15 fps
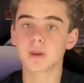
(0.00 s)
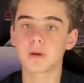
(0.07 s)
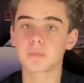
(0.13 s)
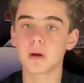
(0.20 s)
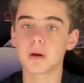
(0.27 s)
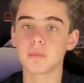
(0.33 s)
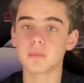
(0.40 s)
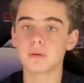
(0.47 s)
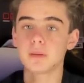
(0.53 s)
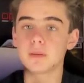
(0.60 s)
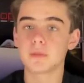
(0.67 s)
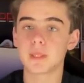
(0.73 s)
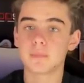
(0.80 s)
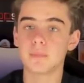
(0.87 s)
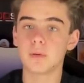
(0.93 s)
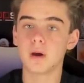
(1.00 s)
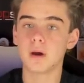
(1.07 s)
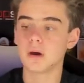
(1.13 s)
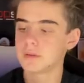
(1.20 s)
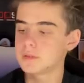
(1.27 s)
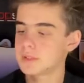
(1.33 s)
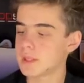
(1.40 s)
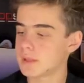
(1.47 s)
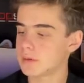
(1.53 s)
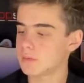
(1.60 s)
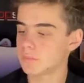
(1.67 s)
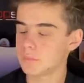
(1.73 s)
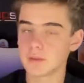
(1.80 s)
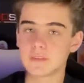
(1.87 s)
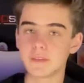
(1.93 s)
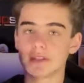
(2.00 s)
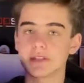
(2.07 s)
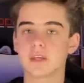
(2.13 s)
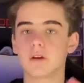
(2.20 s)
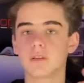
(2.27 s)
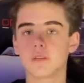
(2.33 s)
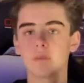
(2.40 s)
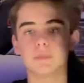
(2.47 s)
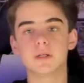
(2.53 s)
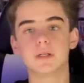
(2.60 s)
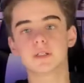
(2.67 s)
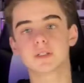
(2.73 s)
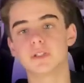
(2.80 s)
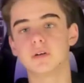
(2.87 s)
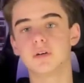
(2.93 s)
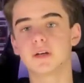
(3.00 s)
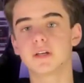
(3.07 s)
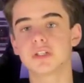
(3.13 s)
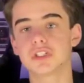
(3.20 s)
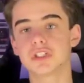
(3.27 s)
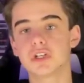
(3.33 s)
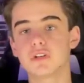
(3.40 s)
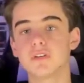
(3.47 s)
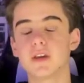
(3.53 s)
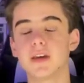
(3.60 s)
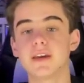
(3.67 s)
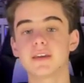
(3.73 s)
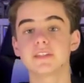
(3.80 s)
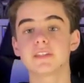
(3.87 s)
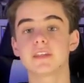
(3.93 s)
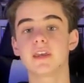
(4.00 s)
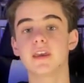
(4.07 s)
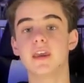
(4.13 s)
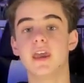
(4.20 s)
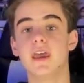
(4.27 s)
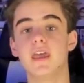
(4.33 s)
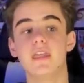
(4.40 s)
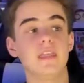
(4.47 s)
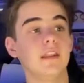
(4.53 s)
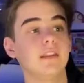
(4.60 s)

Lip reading: probably take one of these out of the box so I can show you guys. And then